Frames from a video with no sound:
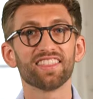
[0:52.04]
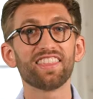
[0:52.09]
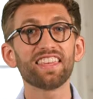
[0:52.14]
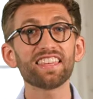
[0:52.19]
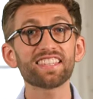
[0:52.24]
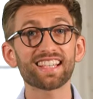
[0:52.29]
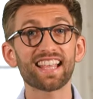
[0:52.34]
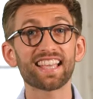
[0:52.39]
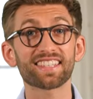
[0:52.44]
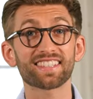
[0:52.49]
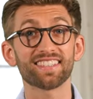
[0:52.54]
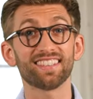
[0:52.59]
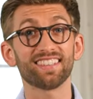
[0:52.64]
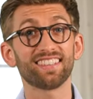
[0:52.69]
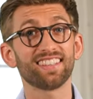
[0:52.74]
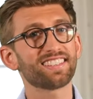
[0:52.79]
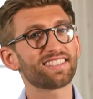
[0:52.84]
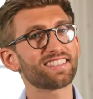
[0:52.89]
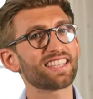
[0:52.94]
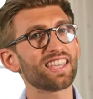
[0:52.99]
This lesson
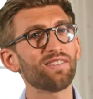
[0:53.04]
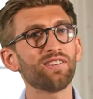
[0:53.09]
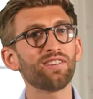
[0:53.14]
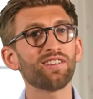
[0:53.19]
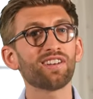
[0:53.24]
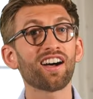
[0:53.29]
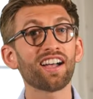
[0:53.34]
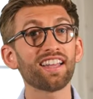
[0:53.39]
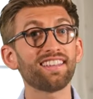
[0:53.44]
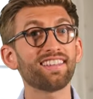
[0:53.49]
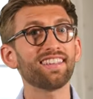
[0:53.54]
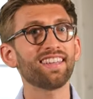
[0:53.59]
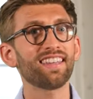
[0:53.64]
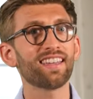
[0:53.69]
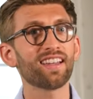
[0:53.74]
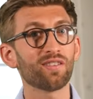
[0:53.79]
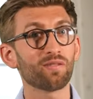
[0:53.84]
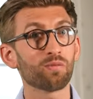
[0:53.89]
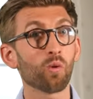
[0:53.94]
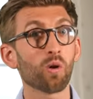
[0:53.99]
is to give you an idea
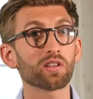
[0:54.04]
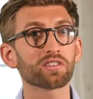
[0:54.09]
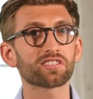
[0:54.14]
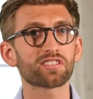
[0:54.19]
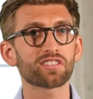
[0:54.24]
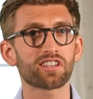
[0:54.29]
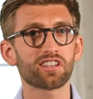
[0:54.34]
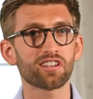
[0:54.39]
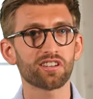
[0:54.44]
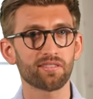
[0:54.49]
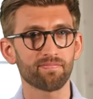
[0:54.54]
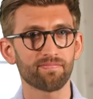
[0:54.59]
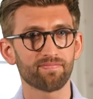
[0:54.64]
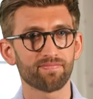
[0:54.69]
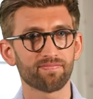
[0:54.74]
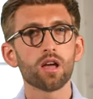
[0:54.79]
of what's to come.